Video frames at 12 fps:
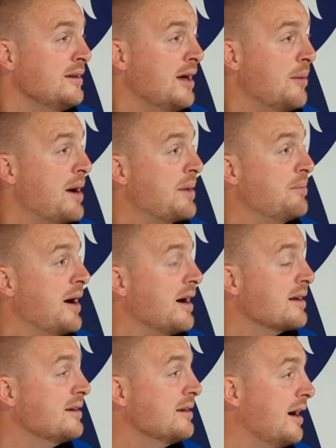a, bad
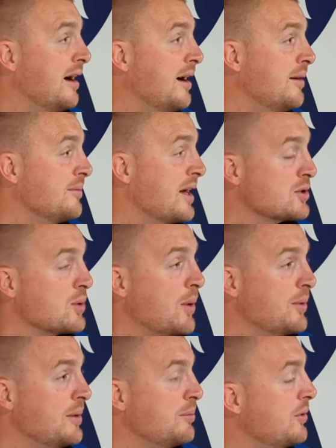back. Um, that's why
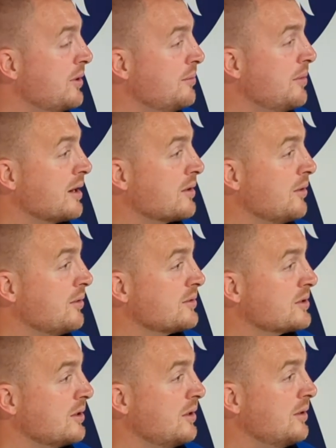we didn't put him back on.
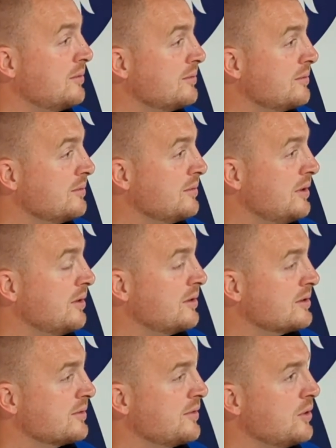So you know,
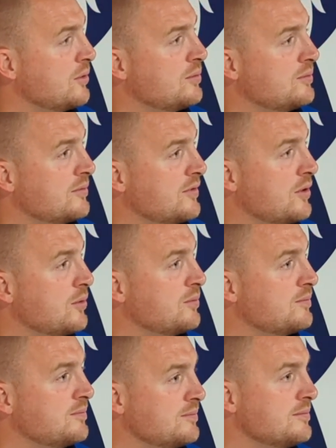there's a few
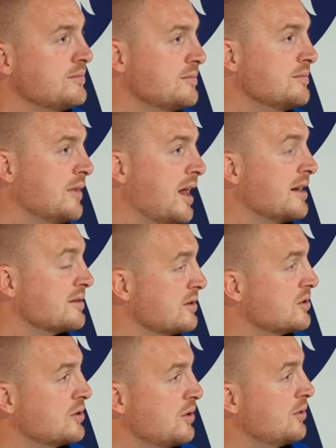few lads
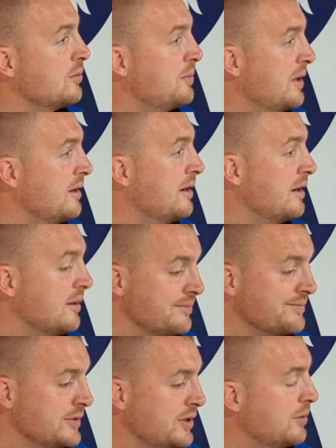that shown up and
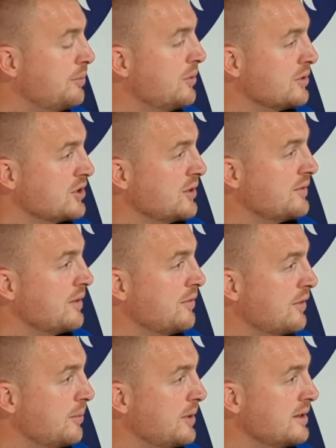um, you know put a shift in
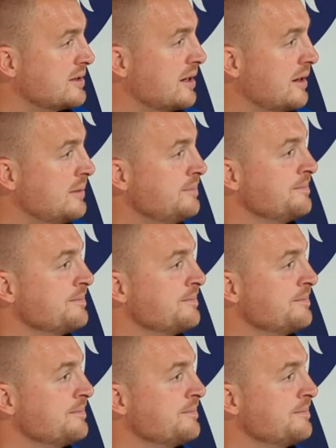for the mates today.